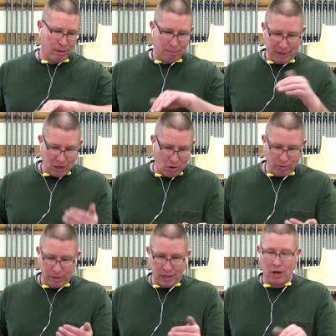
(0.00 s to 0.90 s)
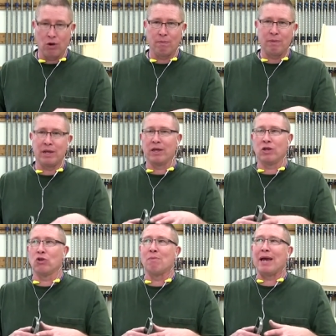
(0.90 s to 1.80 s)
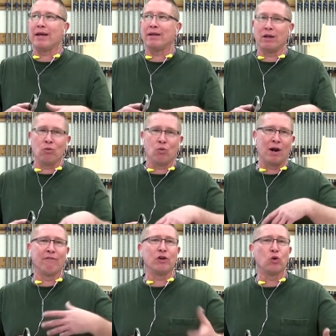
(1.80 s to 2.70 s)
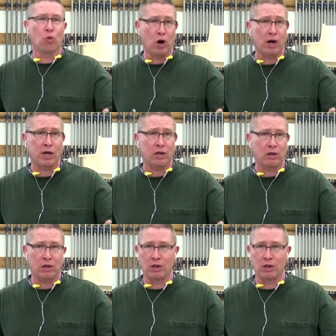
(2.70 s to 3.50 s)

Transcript: beyond, you know, you may, wherever you work,